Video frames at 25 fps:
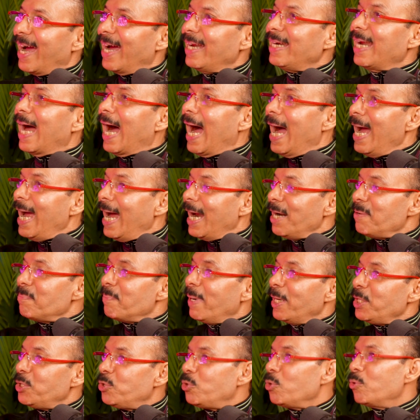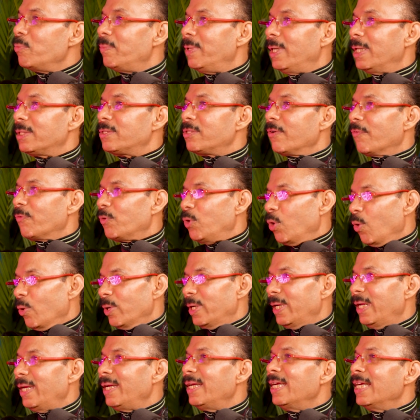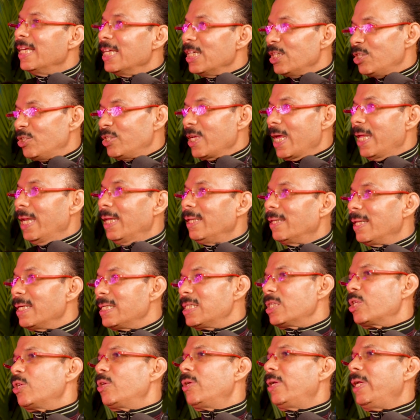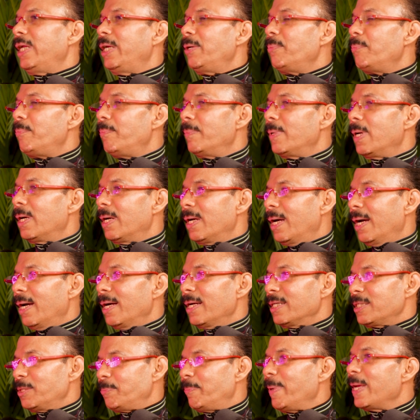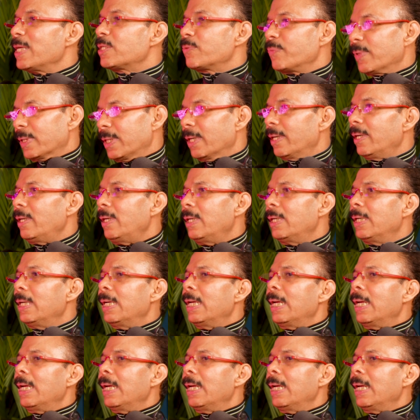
And I had my 2 minutes of glory sharing the screen space with her.